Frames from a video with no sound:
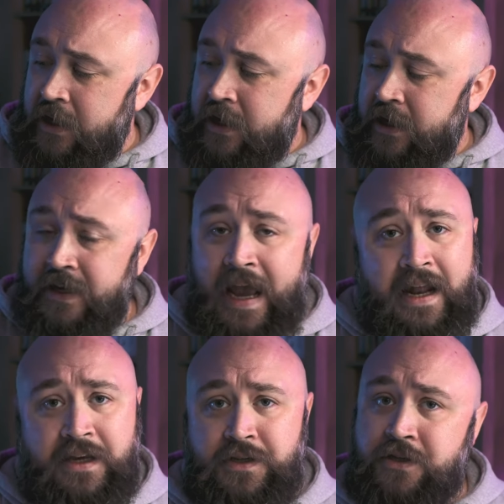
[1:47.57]

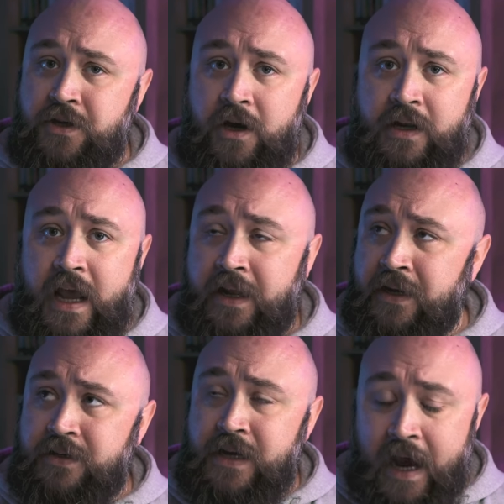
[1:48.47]
Gaddis is on an
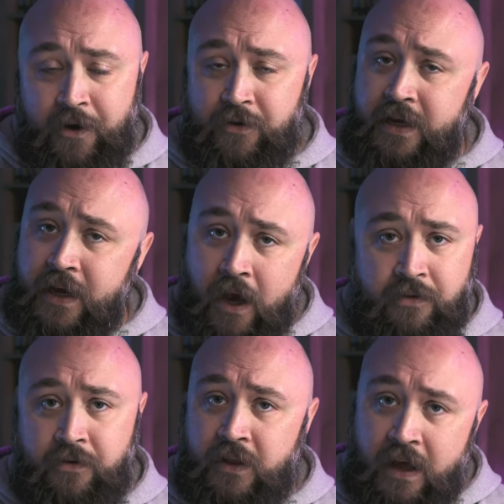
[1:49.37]
entirely
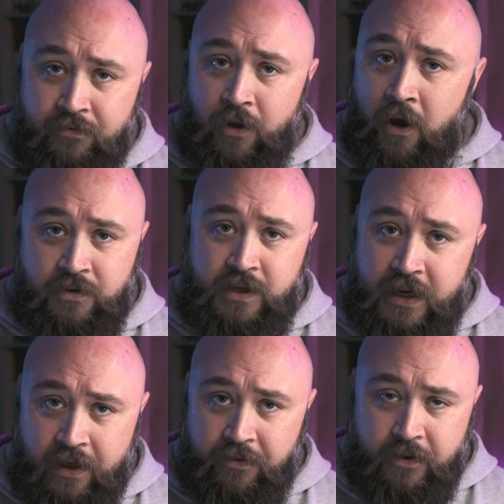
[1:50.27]
other level
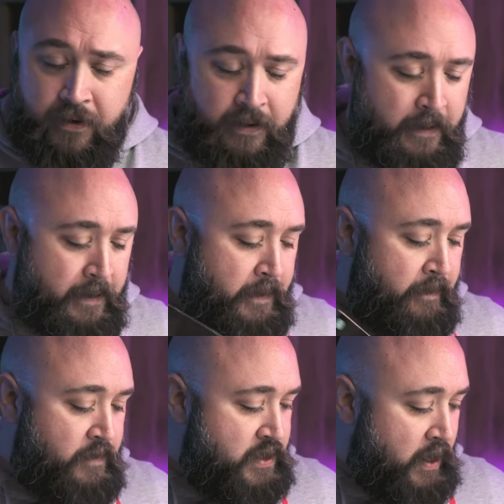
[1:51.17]
altogether.
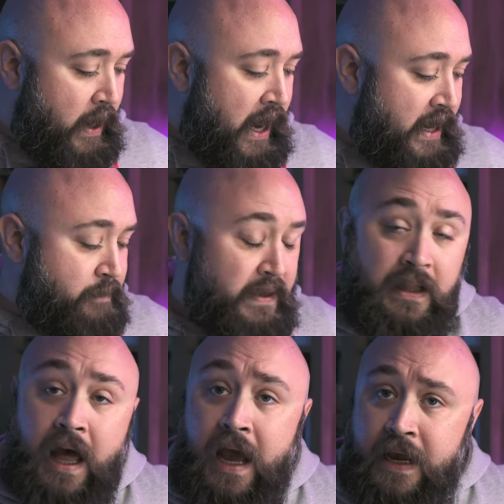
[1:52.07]
So I'd be
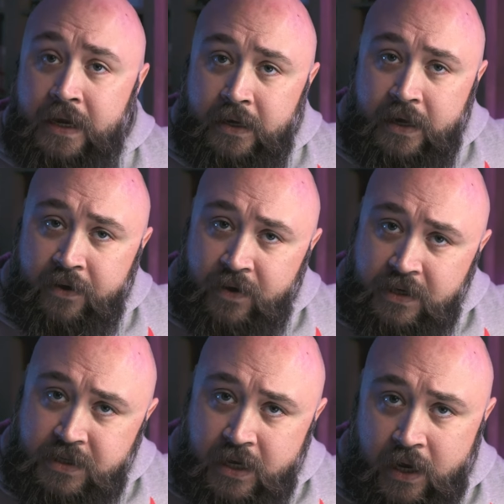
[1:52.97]
lying if I
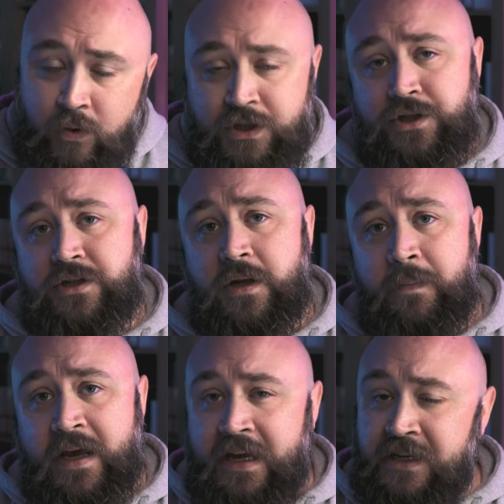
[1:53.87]
said I wasn't just a
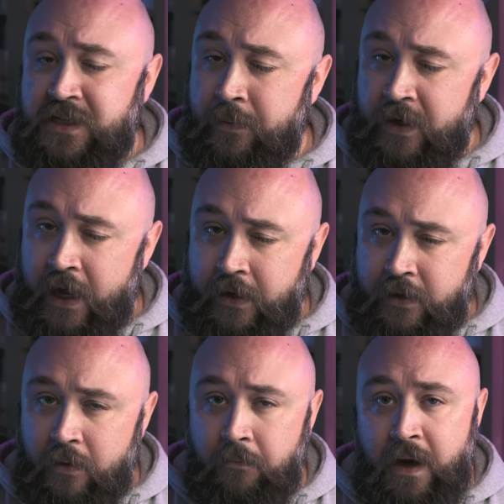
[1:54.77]
bit
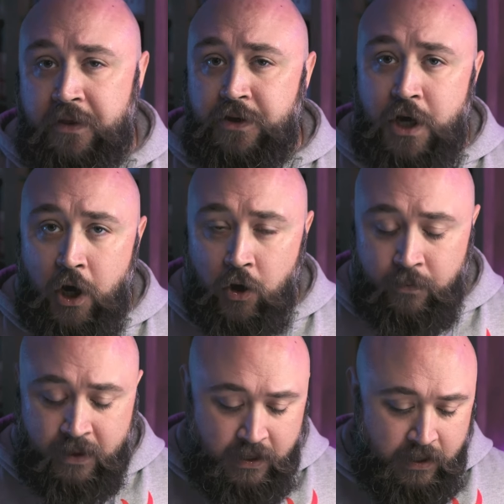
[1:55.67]
intimidated by the
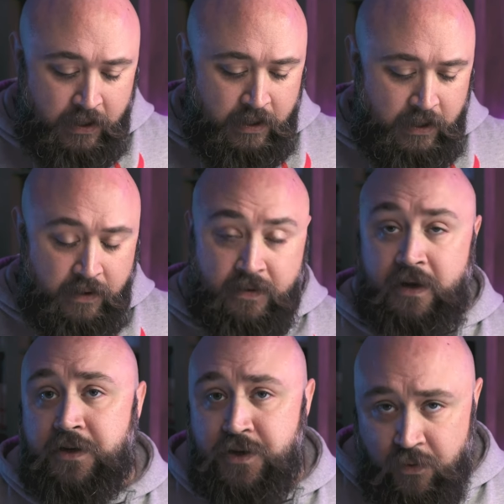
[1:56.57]
tome that
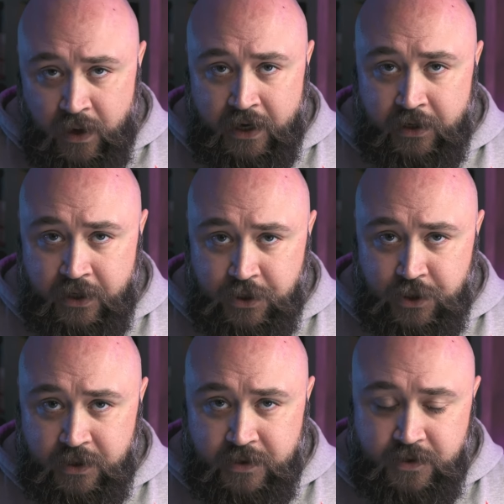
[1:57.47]
is the
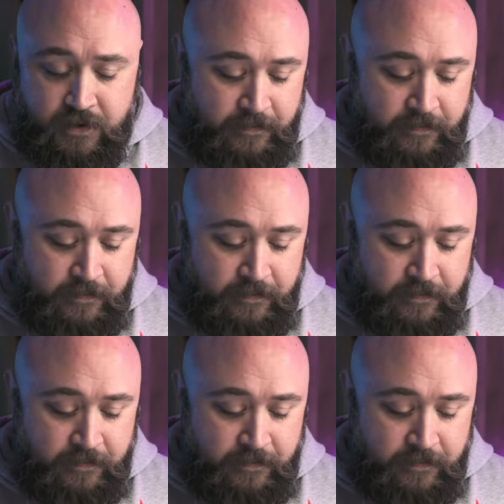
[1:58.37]
recognitions.